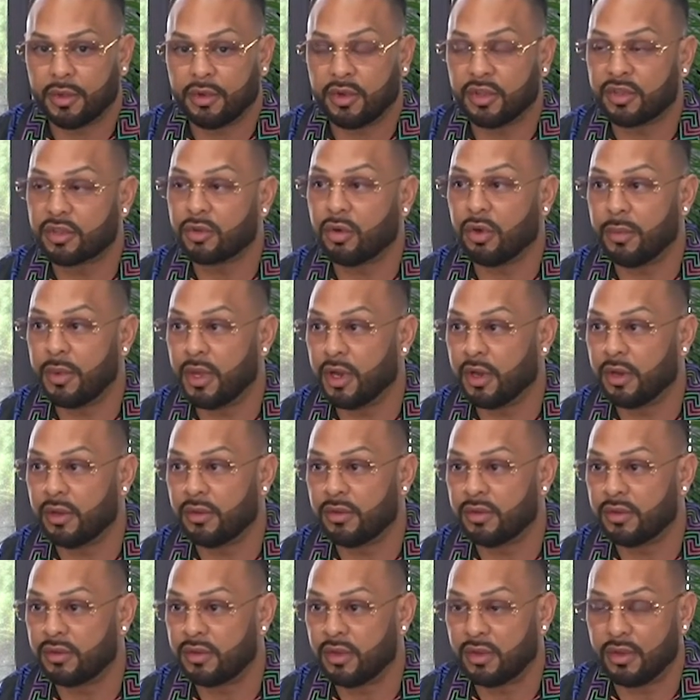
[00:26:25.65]
Chris Cormier,
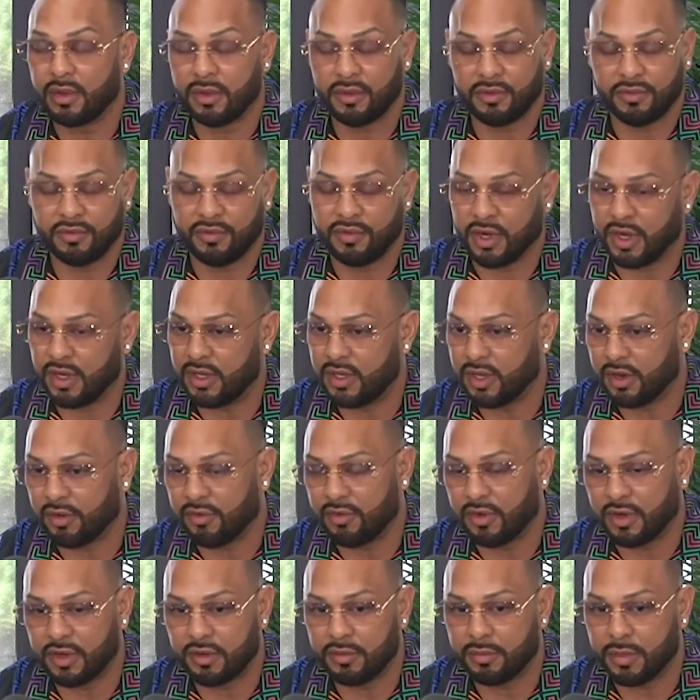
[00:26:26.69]
who's a very dear friend